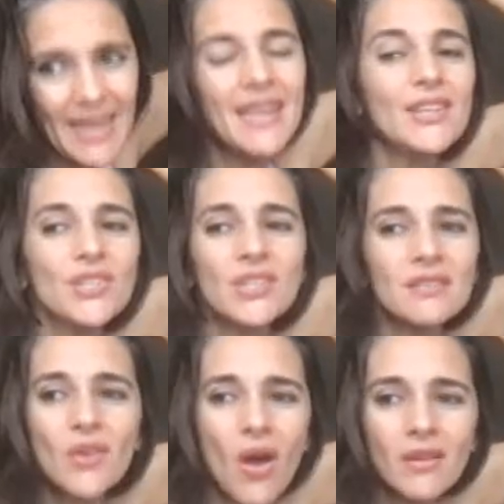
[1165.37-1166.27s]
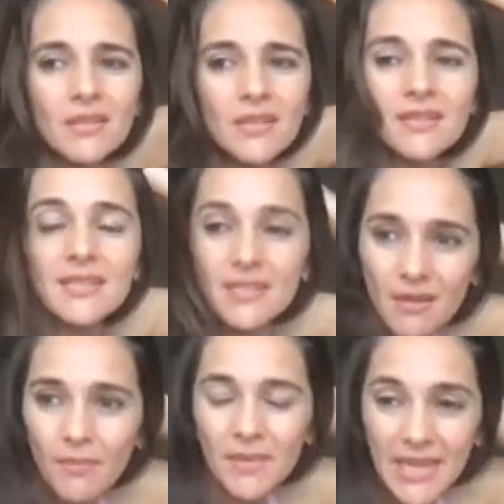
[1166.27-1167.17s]
age is not a
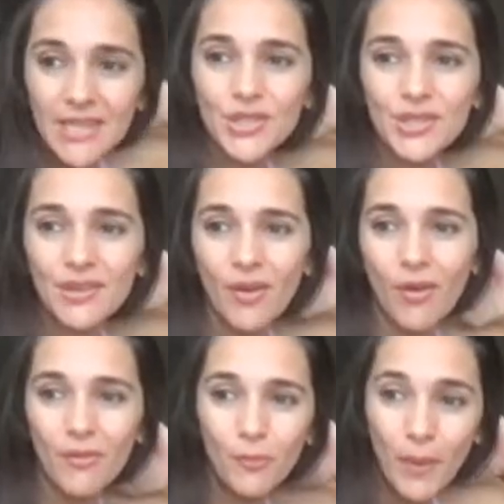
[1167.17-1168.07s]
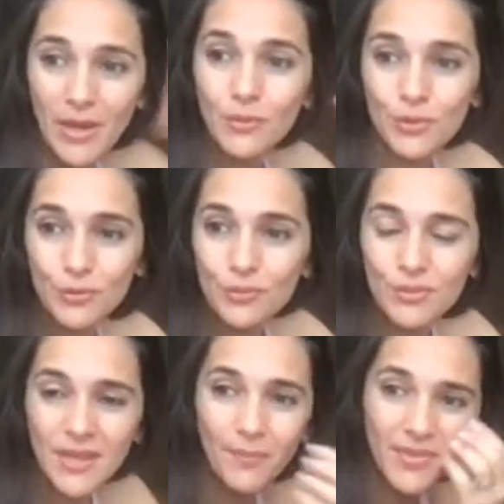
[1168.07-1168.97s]
determination of when you should
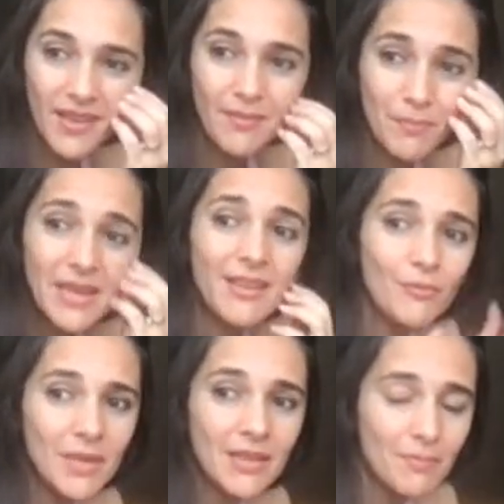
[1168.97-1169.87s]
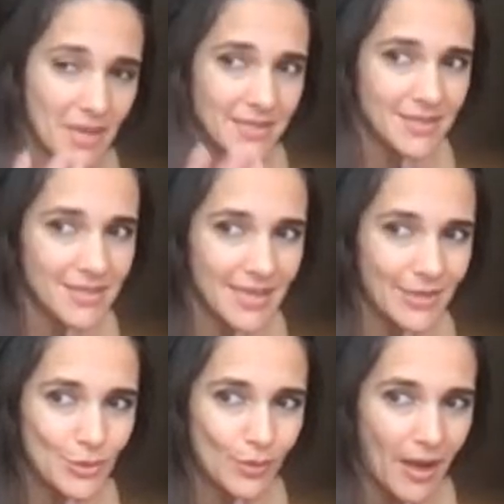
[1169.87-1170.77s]
do something. Believe me, the best is
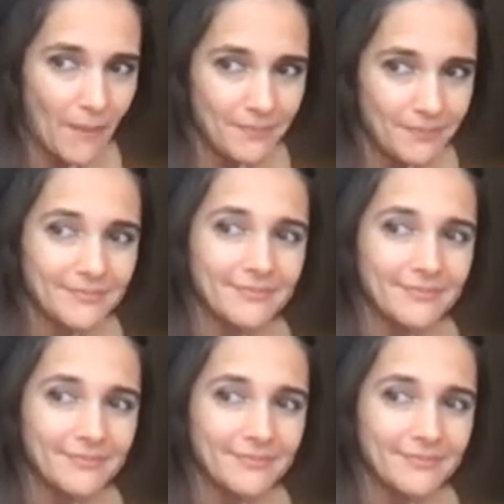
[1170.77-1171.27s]
yet to come.